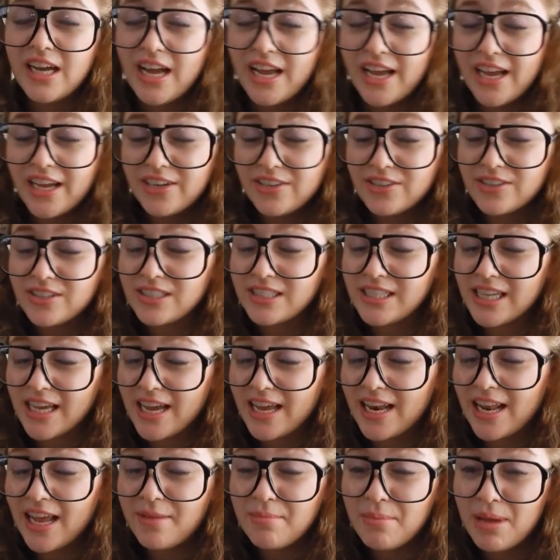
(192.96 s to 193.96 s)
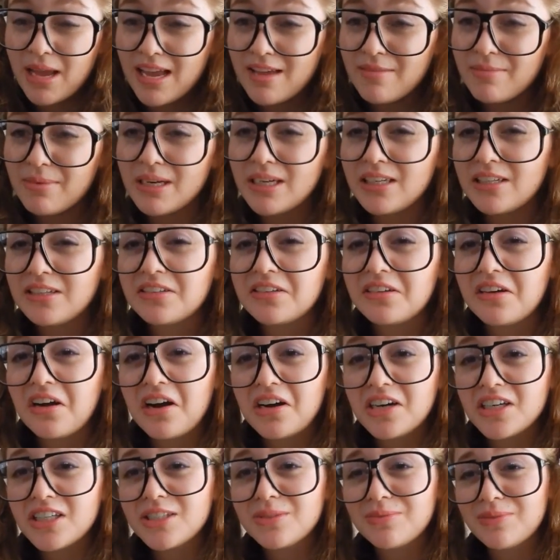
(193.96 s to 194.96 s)
I understand I may have been a little
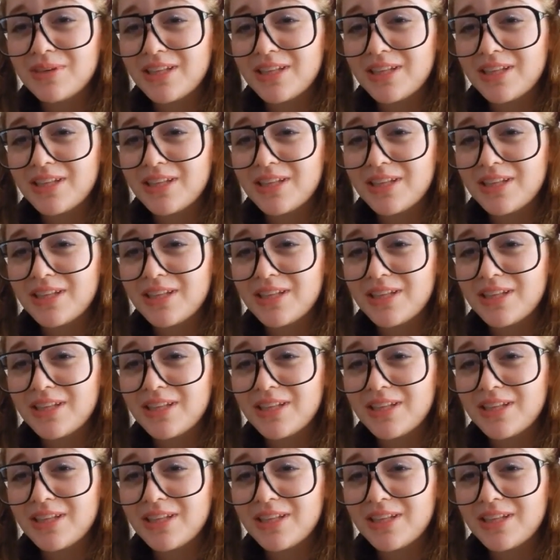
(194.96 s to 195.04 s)
harsh